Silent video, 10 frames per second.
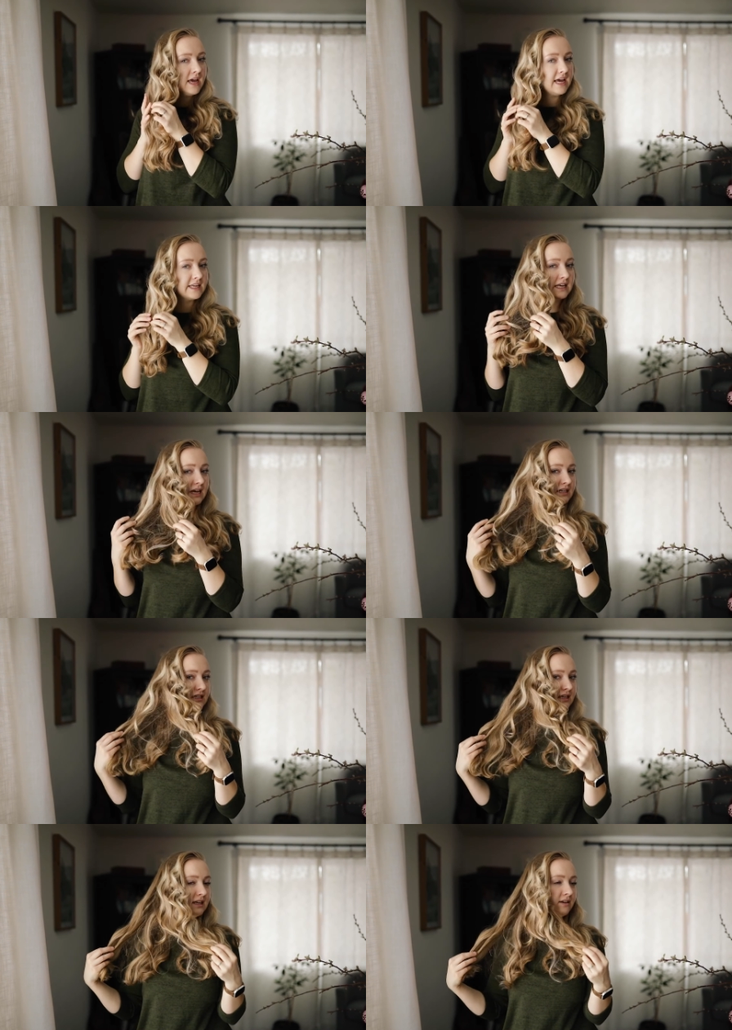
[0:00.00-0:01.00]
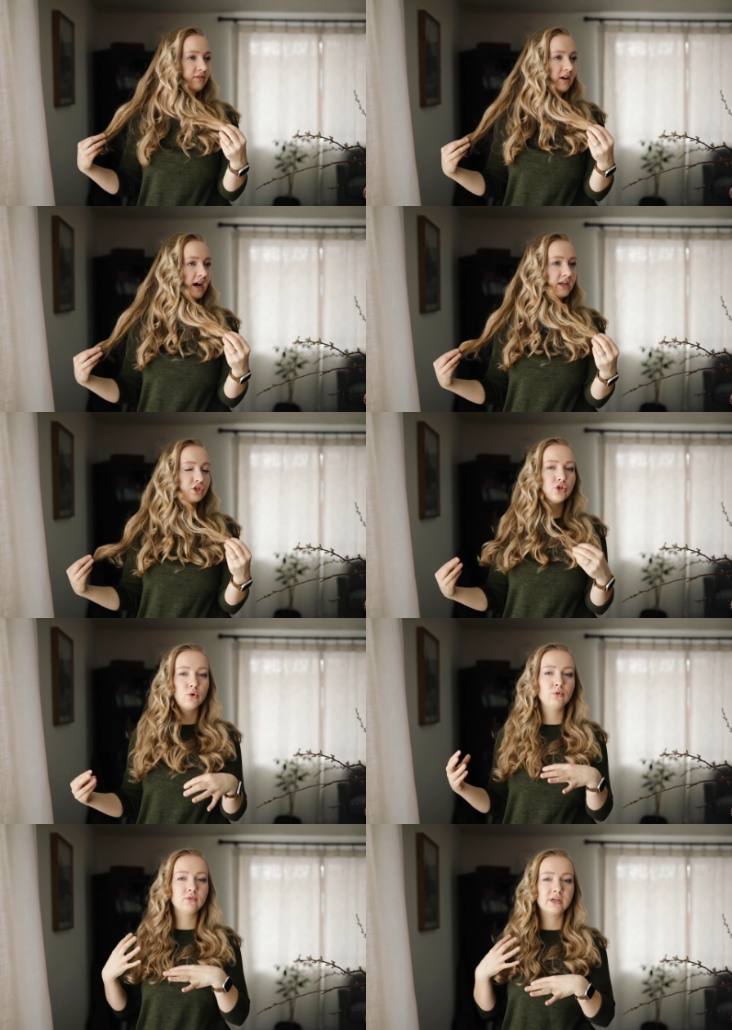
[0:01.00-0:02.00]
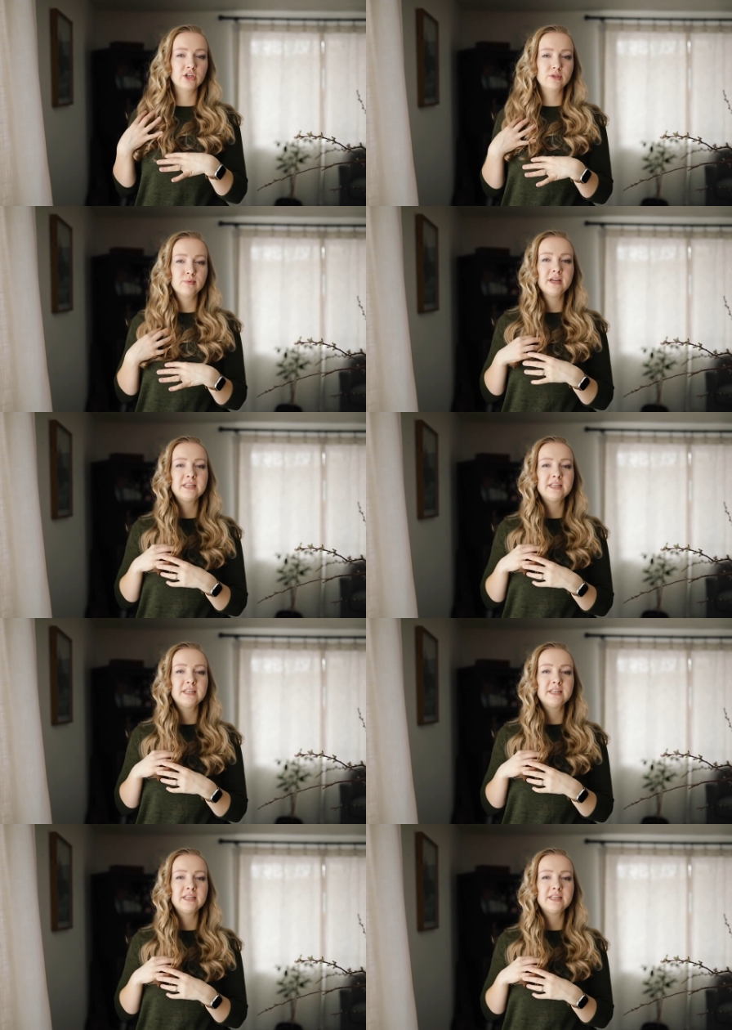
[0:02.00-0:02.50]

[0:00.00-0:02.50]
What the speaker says: is that if I don't use hairspray,